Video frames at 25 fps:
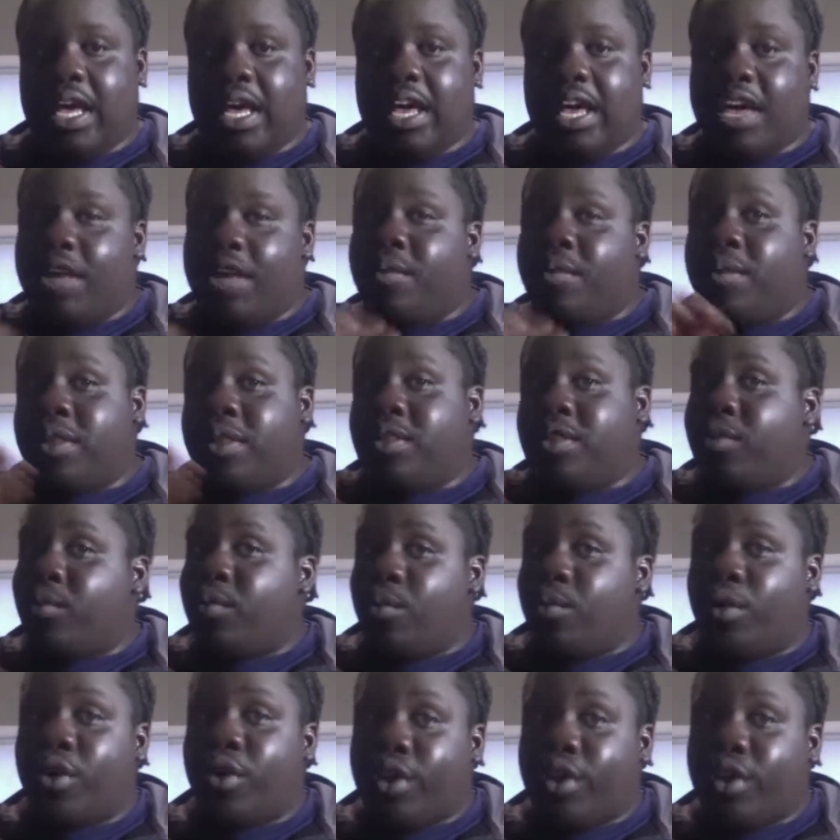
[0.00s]
it
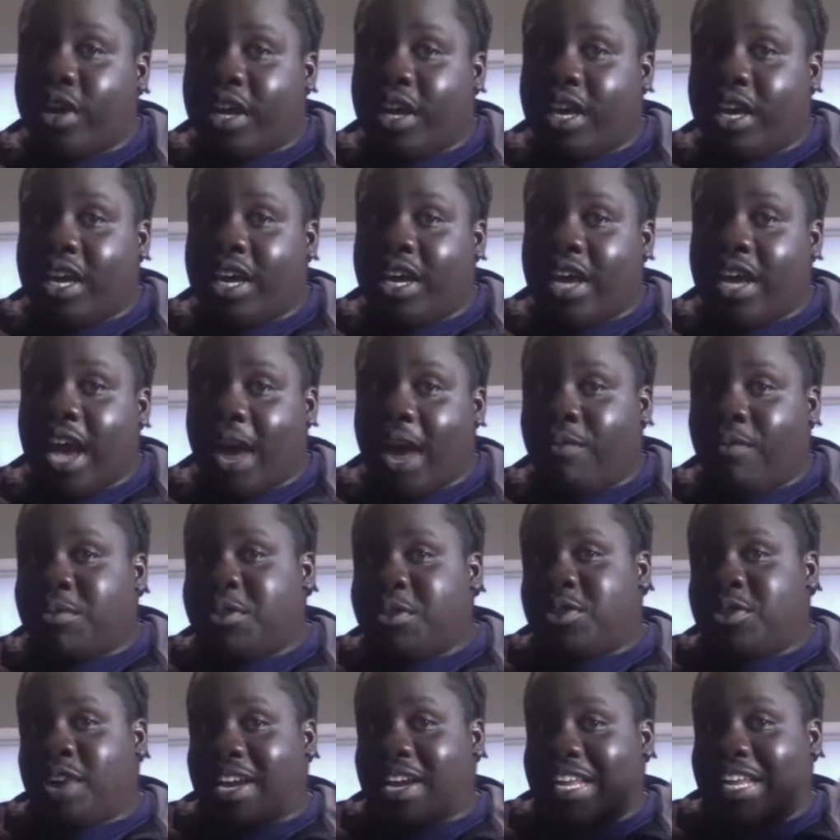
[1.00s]
wasn't working. I was
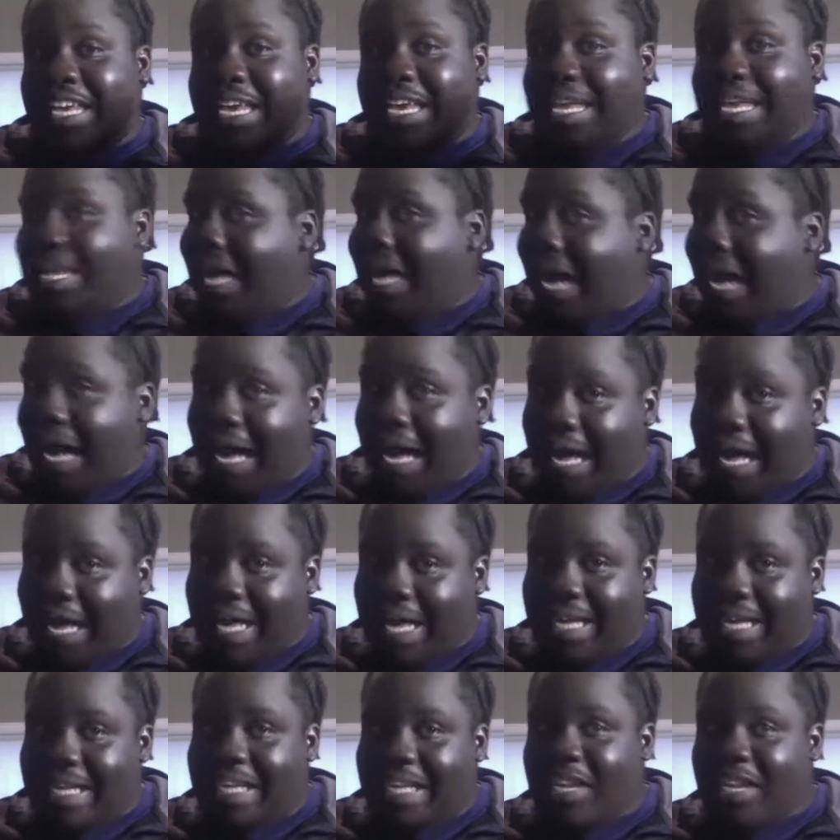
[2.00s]
trying to get
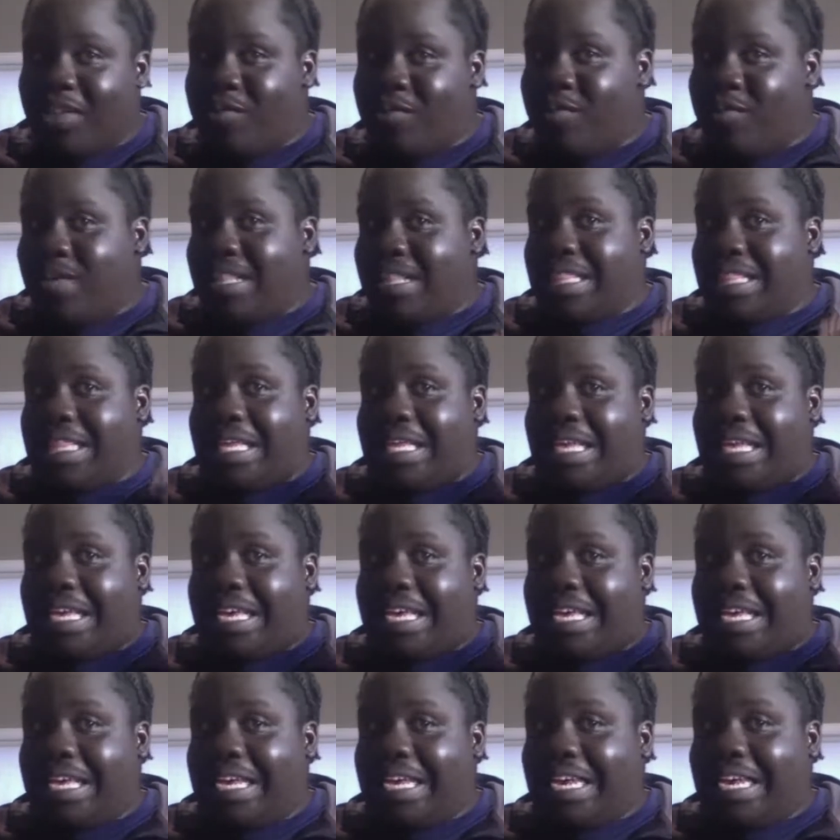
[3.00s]
on and it wasn't
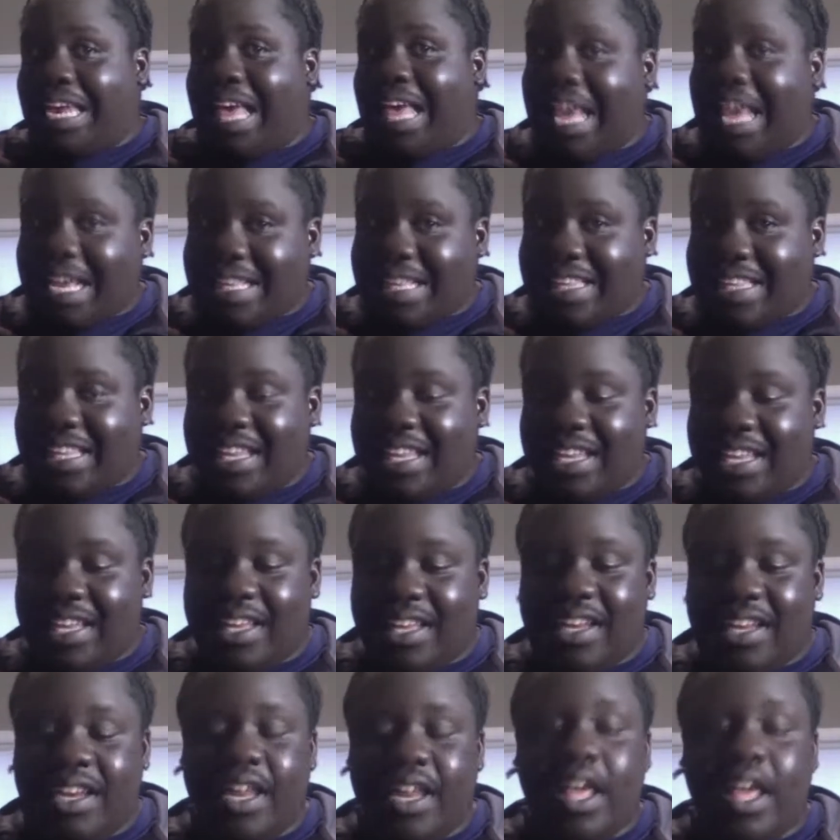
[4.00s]

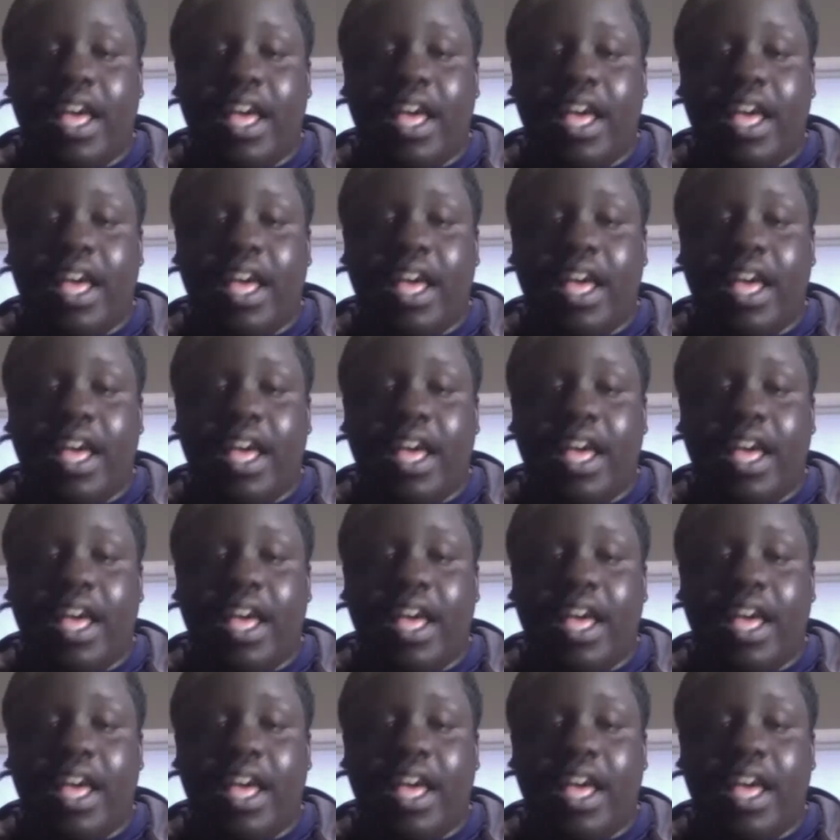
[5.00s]
connecting.